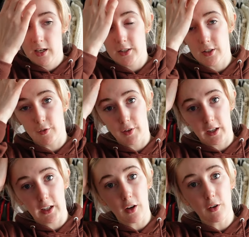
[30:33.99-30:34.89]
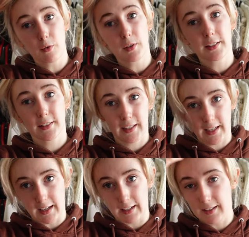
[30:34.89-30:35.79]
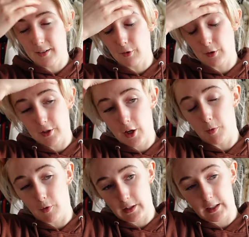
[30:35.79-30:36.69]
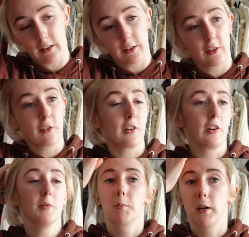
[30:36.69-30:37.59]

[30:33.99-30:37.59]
So if you're going to go skiing or snowboarding at the Snow Dome,